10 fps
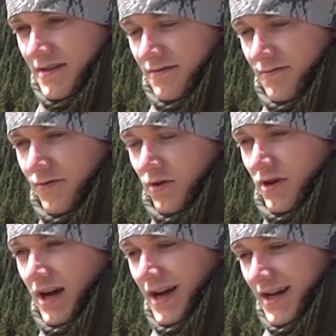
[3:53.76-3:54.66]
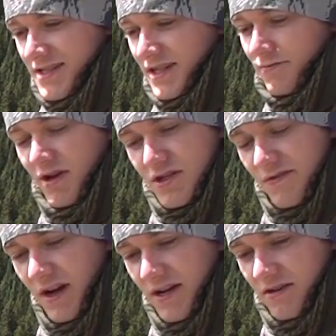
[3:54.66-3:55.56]
for a hunting
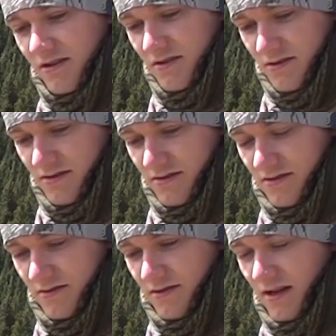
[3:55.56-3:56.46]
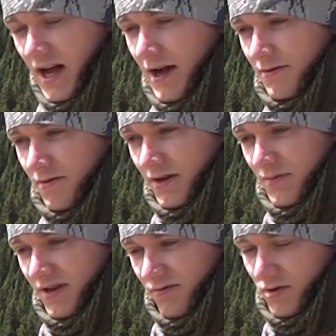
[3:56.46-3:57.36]
rangefinder, I would
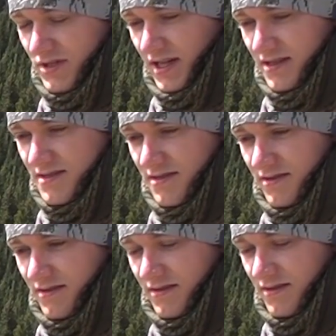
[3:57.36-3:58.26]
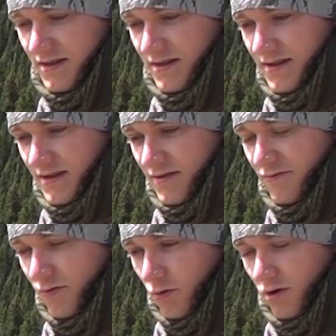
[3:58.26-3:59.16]
recommend the Vortex.
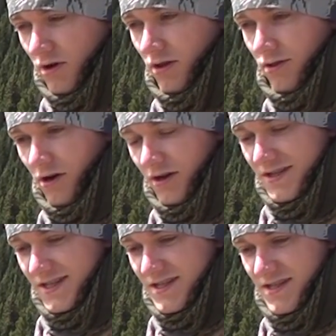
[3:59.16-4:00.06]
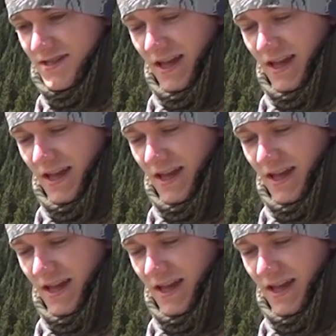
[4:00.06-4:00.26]
For a long-distance